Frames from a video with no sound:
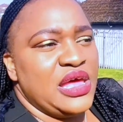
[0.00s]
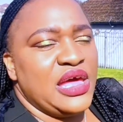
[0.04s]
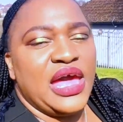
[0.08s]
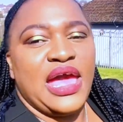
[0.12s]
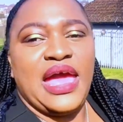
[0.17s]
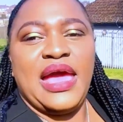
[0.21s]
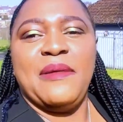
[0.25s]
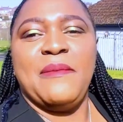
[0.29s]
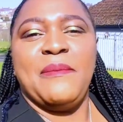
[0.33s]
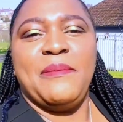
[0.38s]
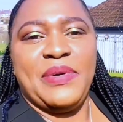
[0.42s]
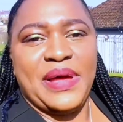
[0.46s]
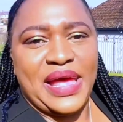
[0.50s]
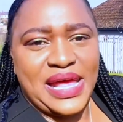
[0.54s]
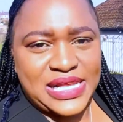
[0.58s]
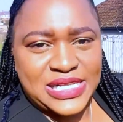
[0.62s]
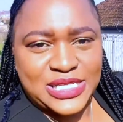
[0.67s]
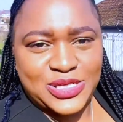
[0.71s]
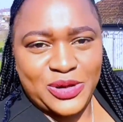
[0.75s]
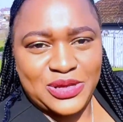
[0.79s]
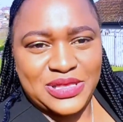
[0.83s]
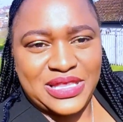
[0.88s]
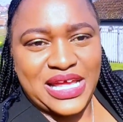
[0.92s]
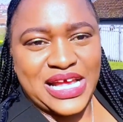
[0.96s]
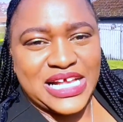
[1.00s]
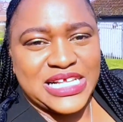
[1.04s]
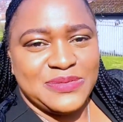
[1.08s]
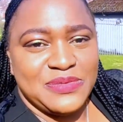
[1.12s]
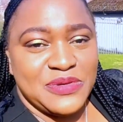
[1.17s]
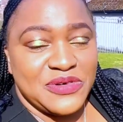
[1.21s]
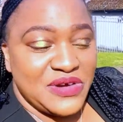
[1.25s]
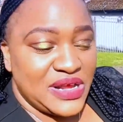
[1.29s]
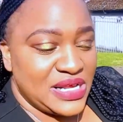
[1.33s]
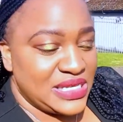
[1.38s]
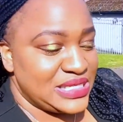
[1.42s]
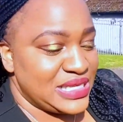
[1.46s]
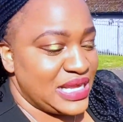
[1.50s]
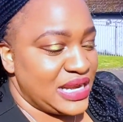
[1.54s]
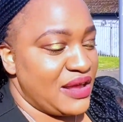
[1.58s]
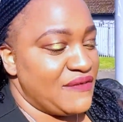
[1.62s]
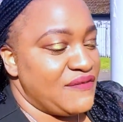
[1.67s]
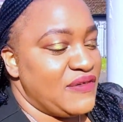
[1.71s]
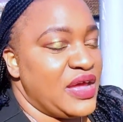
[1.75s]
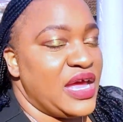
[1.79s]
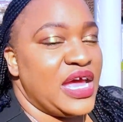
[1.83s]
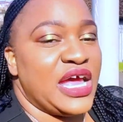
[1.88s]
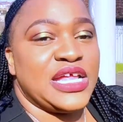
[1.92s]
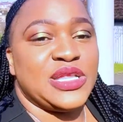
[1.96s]
And based on the experience that I've
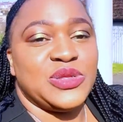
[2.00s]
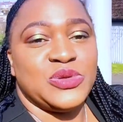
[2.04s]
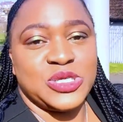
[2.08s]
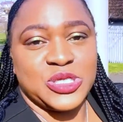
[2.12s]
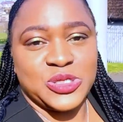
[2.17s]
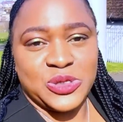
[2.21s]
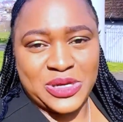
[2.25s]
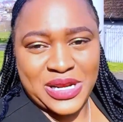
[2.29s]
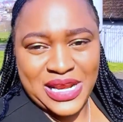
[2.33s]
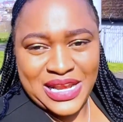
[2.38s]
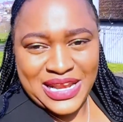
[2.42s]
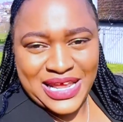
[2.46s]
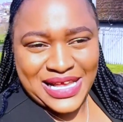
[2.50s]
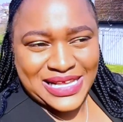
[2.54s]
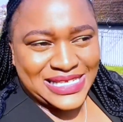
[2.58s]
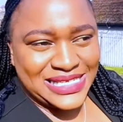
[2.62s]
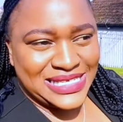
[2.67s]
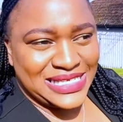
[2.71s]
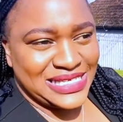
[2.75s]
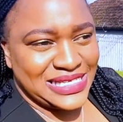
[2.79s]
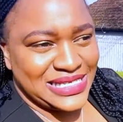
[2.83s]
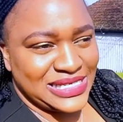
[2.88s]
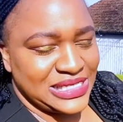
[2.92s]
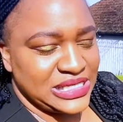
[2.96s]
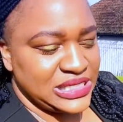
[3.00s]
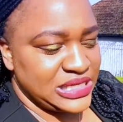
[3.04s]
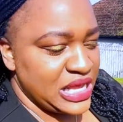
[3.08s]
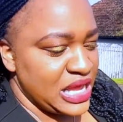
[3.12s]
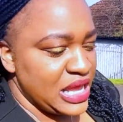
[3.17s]
had to student nurses,